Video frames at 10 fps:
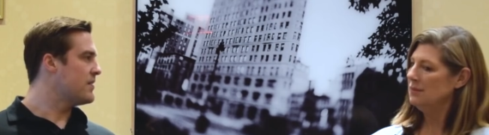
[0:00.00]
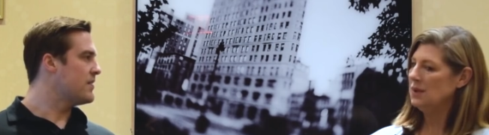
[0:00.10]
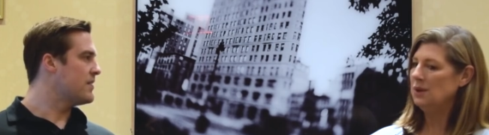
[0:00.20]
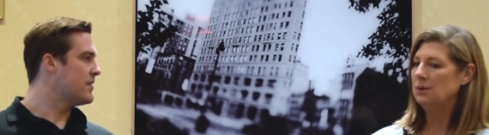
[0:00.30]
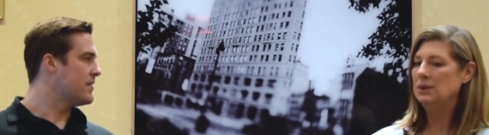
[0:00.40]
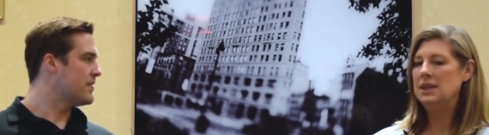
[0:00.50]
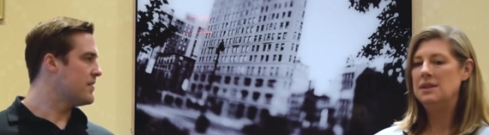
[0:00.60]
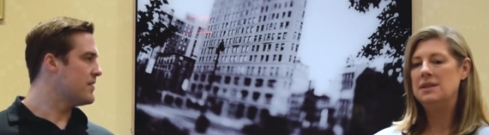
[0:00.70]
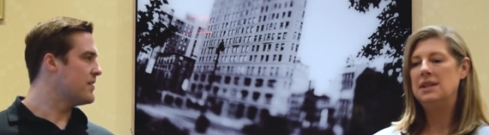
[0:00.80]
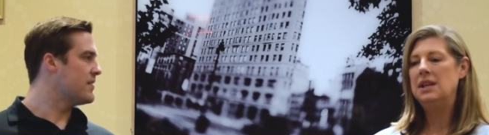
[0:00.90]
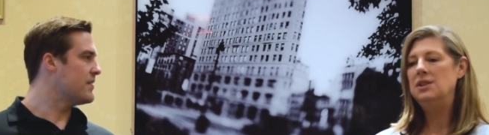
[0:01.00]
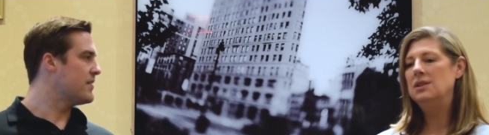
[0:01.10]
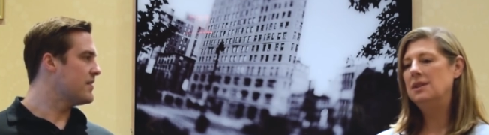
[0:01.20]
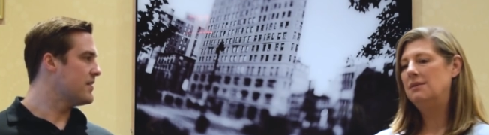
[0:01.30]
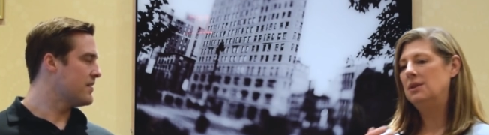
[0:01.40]
Speaker 1: you know, leads at the
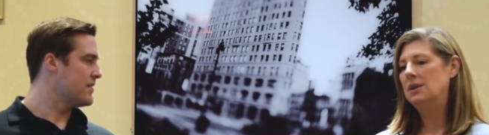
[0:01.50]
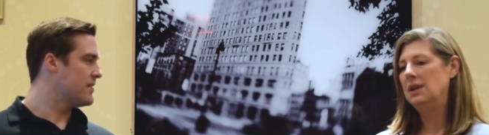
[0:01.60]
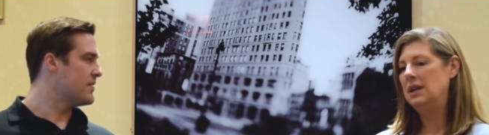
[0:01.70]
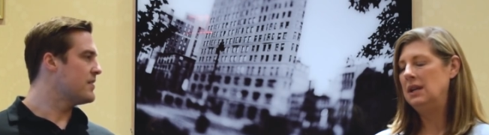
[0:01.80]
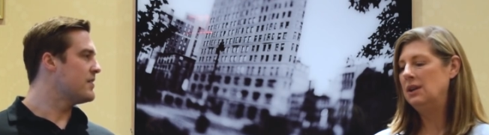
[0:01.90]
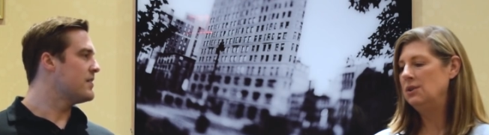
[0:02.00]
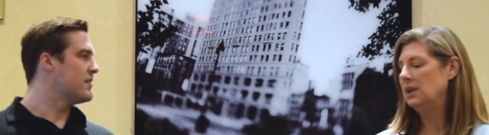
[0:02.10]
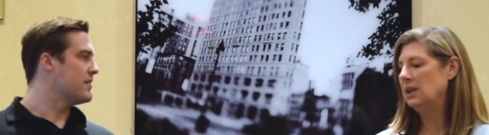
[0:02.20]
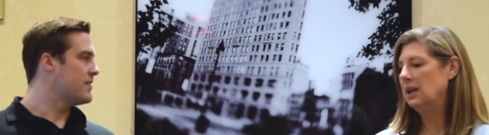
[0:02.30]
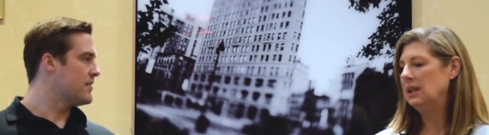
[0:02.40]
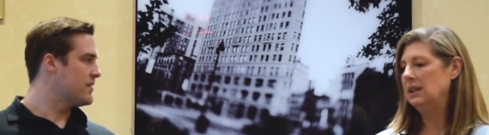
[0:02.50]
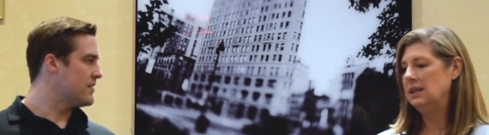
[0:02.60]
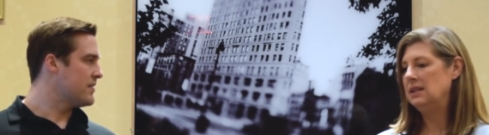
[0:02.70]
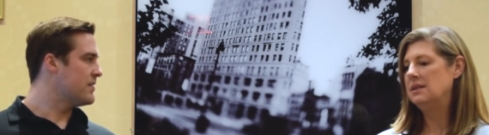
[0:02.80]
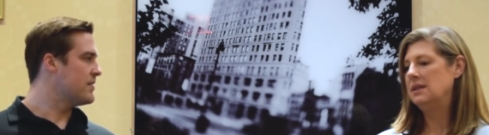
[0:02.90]
agent level, and now you can get
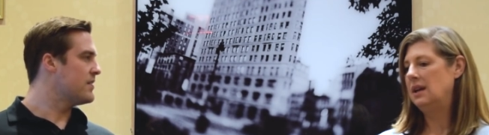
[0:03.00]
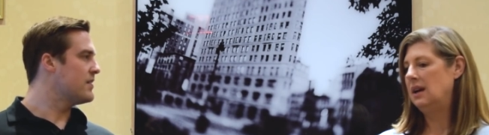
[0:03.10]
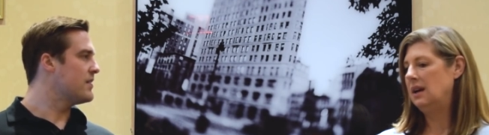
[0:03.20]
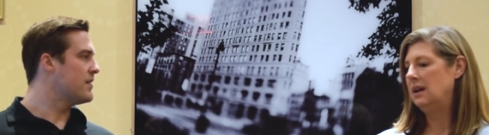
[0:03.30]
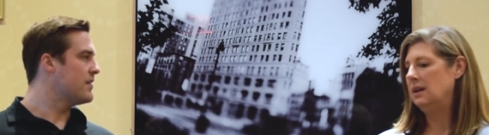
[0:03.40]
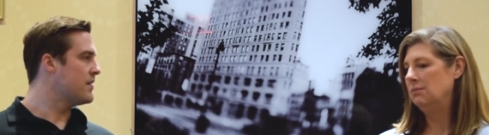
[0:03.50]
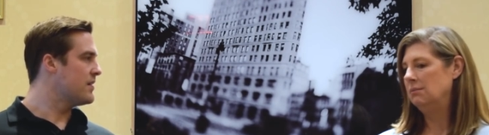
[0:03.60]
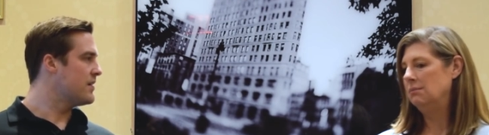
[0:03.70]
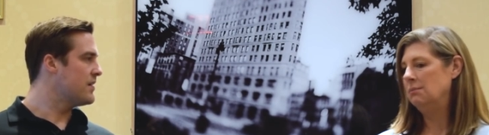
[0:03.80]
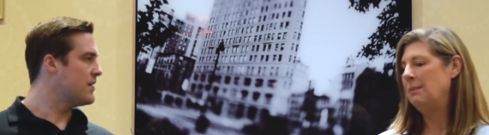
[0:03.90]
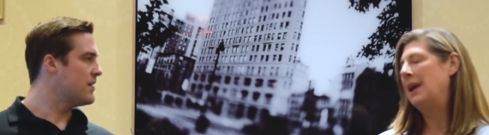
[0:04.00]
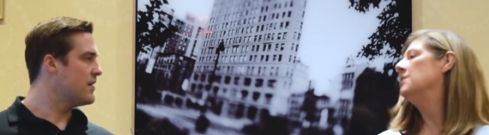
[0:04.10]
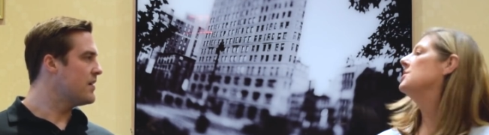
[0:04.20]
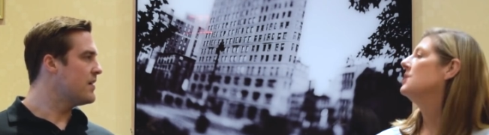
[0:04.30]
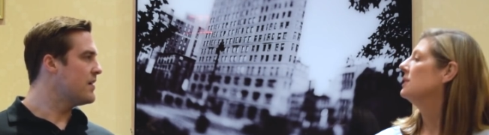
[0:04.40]
leads, uh,
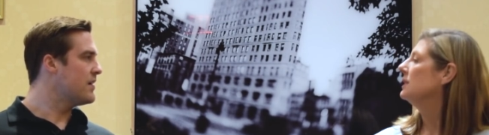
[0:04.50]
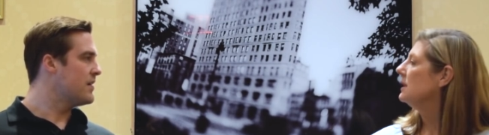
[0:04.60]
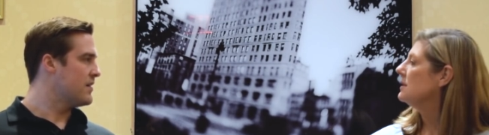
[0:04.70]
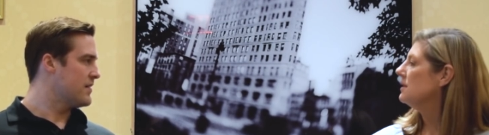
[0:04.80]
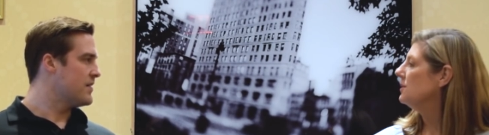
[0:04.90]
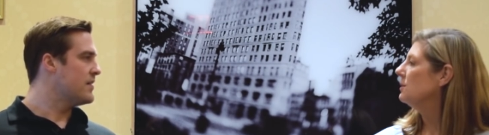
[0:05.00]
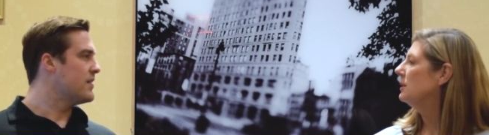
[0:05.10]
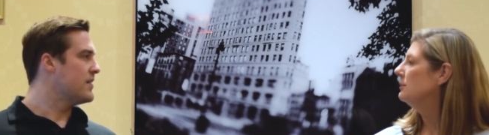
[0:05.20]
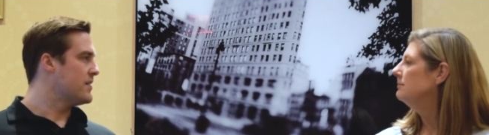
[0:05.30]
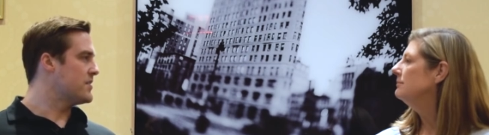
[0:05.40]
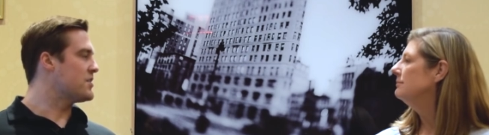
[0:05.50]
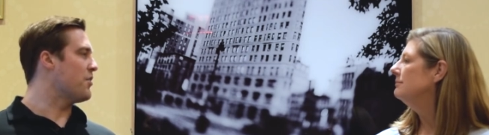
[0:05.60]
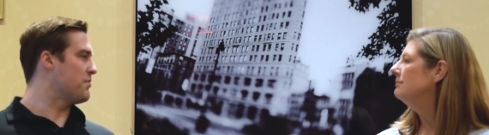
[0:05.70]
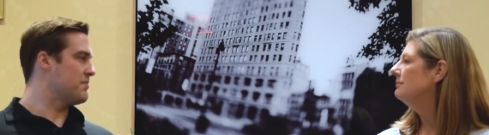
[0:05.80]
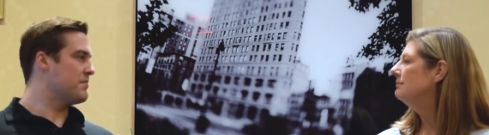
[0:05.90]
managed leads, if you will.
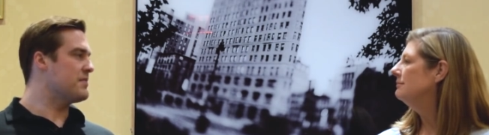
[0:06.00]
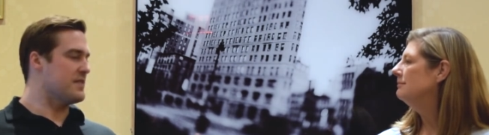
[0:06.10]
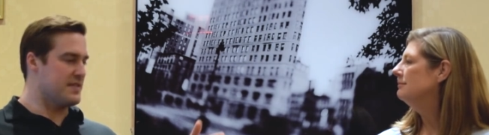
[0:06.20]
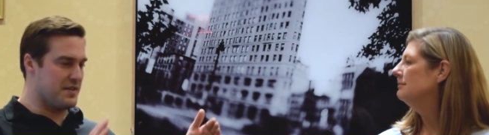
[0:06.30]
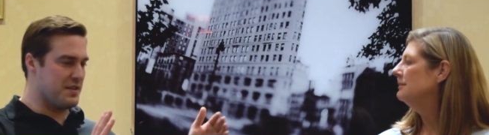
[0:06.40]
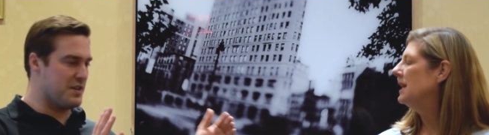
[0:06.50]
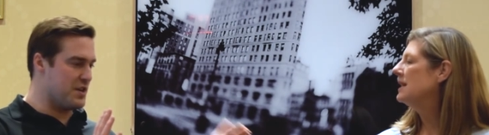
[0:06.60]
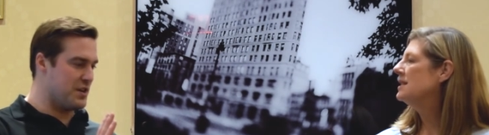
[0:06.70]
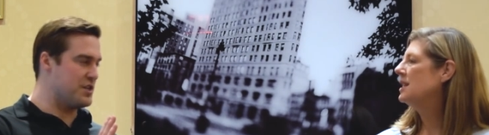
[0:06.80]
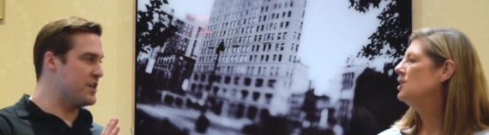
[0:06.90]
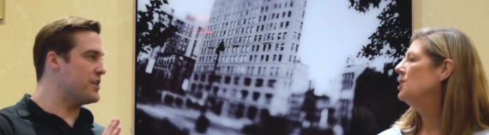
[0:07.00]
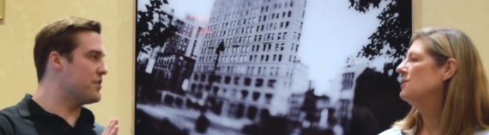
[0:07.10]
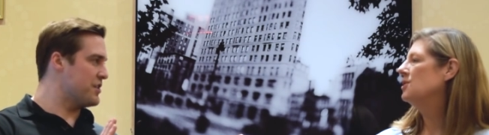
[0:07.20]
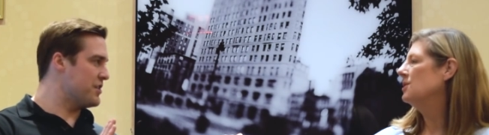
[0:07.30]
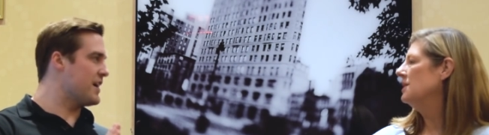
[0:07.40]
Speaker 2: So. You, Extension you,
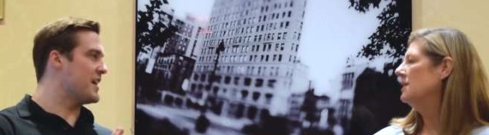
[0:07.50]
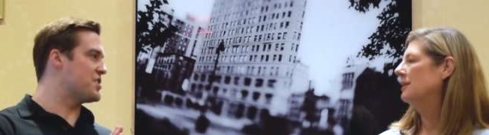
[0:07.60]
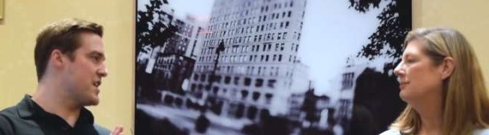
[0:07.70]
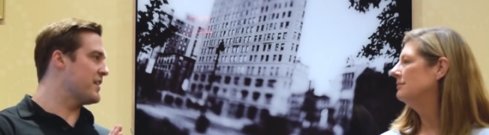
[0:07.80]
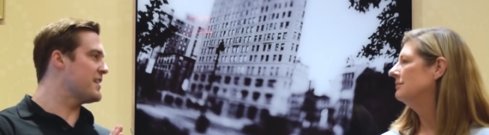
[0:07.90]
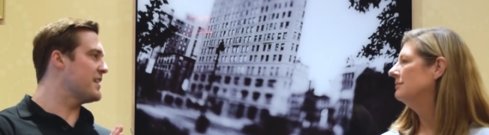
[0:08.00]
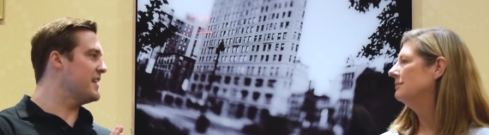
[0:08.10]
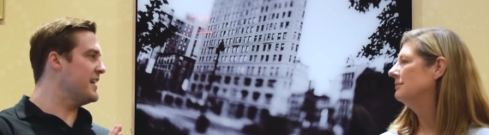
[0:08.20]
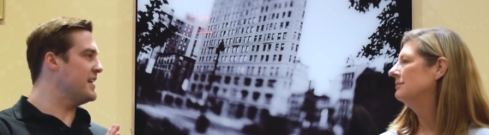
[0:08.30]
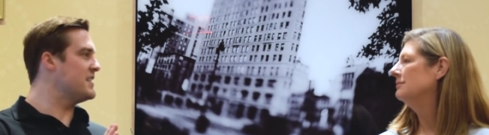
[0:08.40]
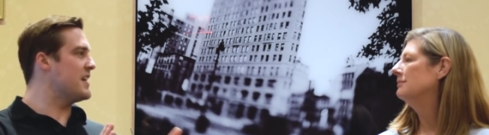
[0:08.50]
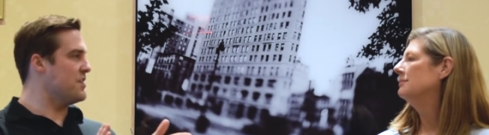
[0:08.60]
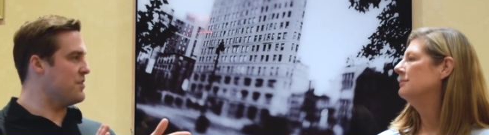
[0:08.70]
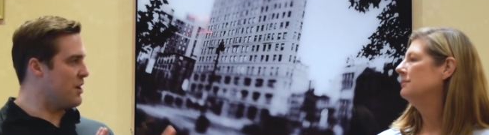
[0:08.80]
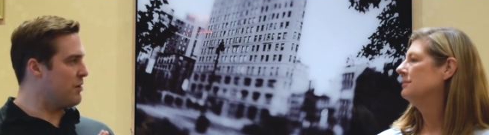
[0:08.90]
of service. You guys yeah. generate the leads,
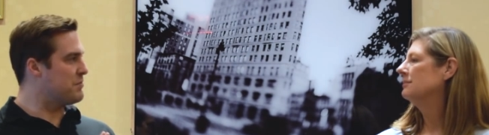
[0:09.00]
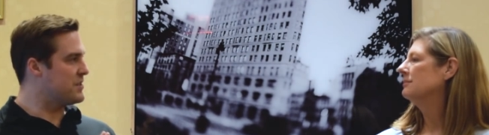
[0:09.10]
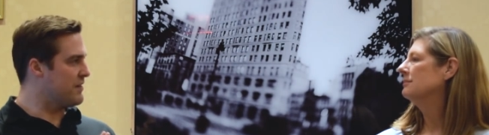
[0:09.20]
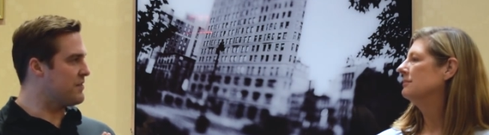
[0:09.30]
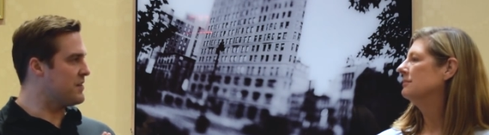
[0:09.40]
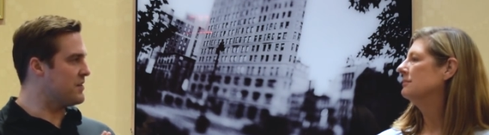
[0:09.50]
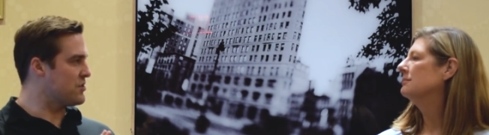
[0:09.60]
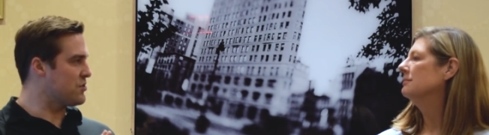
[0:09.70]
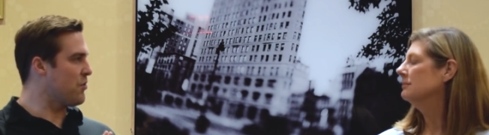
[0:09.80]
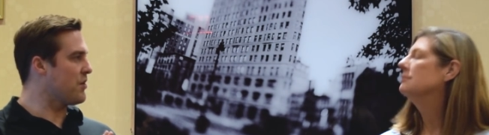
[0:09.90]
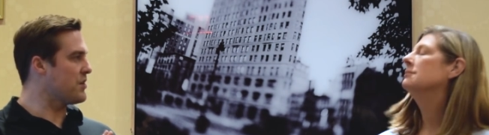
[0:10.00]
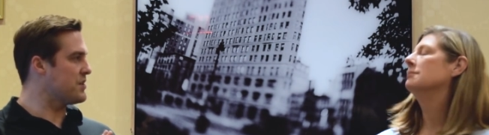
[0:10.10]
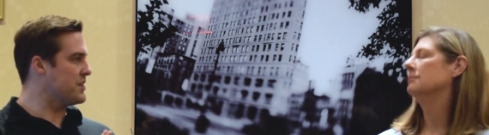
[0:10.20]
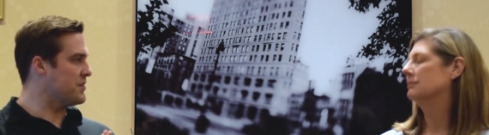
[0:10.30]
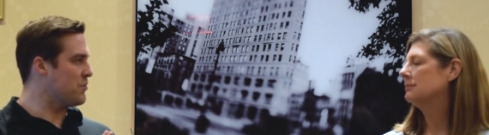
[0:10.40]
then you help sift and
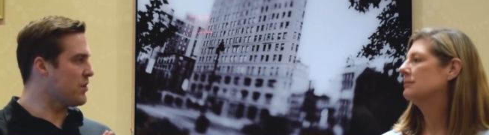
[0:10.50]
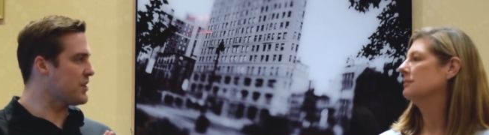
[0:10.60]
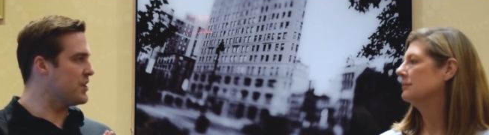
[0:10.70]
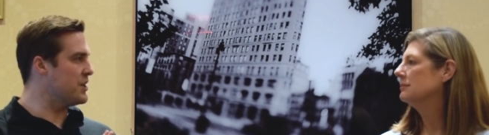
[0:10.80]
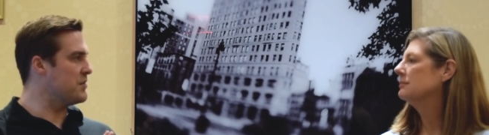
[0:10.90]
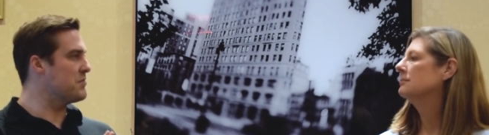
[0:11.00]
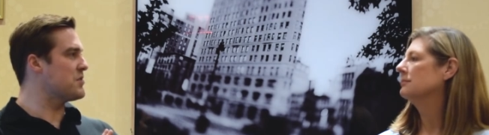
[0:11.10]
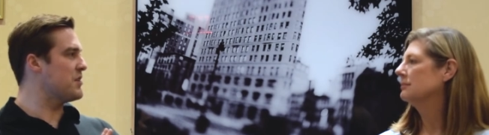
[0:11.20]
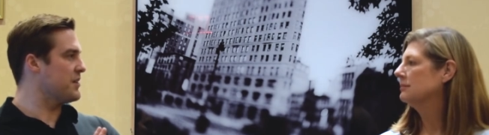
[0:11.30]
sort and work them so